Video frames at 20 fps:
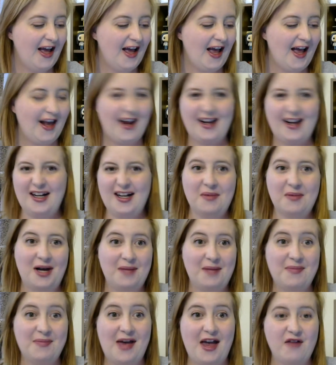And I didn't
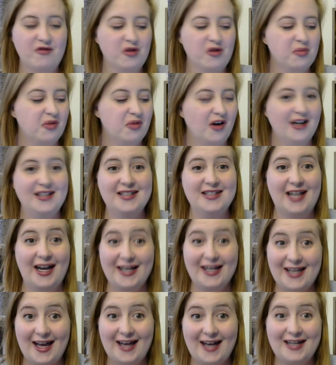mind paying full price,
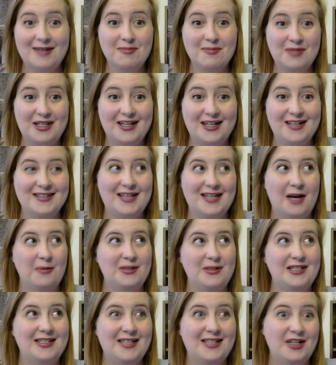again, because I
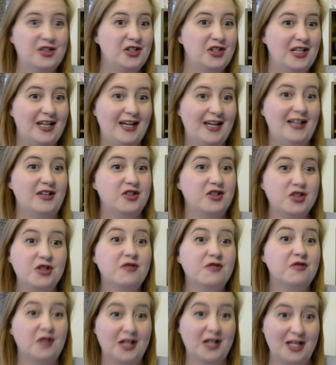was essentially getting two
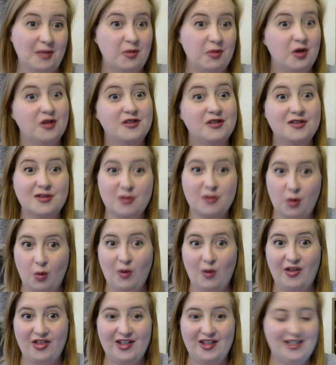free ebooks
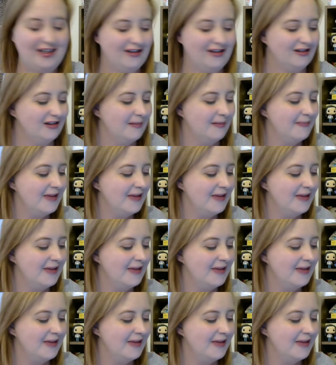with the deal.